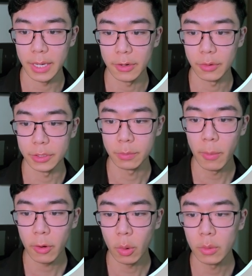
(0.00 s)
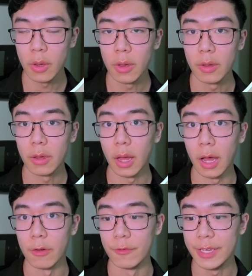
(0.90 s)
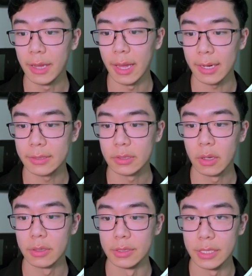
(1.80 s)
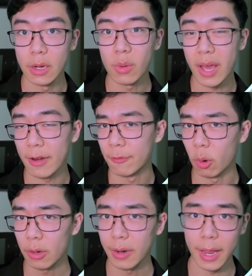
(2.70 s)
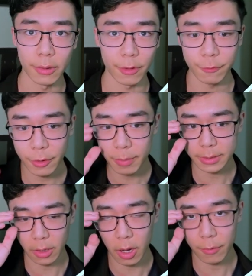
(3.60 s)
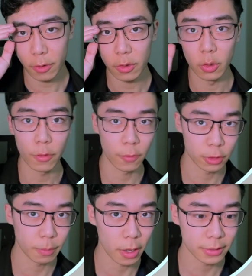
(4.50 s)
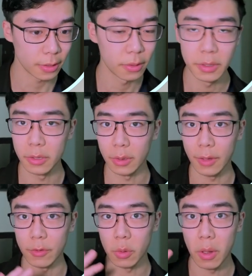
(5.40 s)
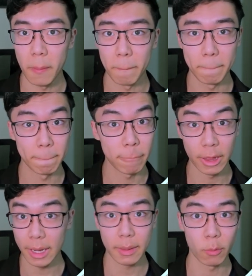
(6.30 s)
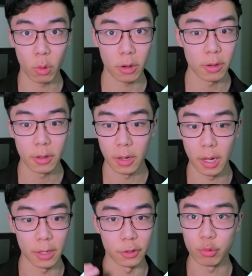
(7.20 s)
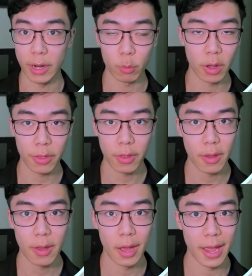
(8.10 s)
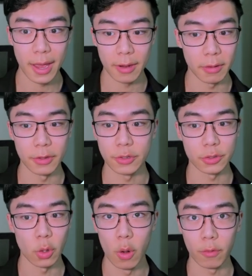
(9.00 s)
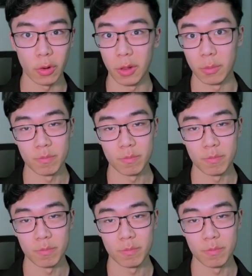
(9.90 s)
Enter this promo code VLX094, and you'll get 50% off your first deposit. We'll give you plenty more to trade with, and it's just overall.